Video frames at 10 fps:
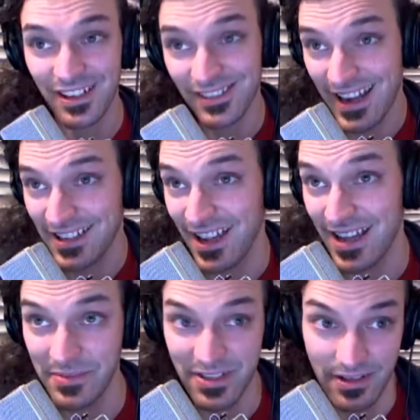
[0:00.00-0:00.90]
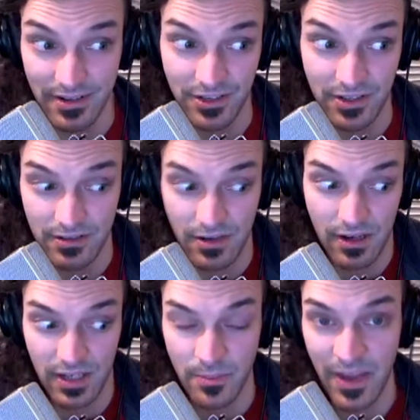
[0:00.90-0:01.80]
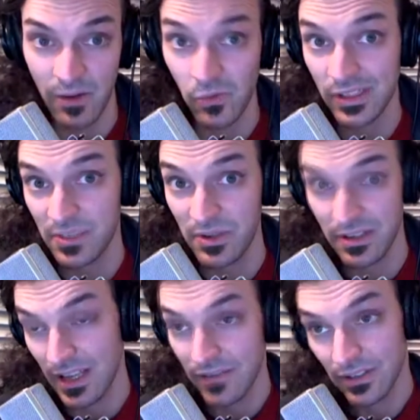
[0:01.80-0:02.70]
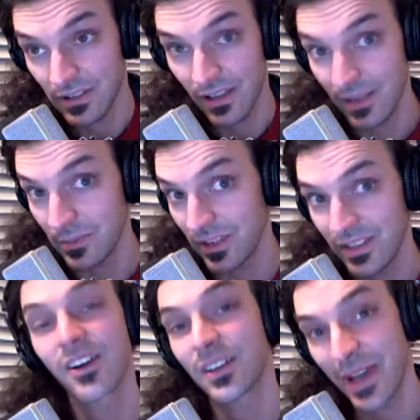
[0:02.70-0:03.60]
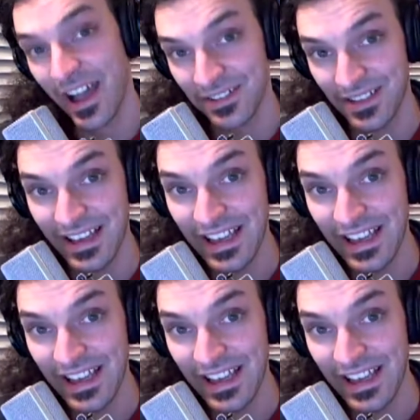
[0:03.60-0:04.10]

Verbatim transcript: A lot of times they're just talking about what's been given to them to talk about.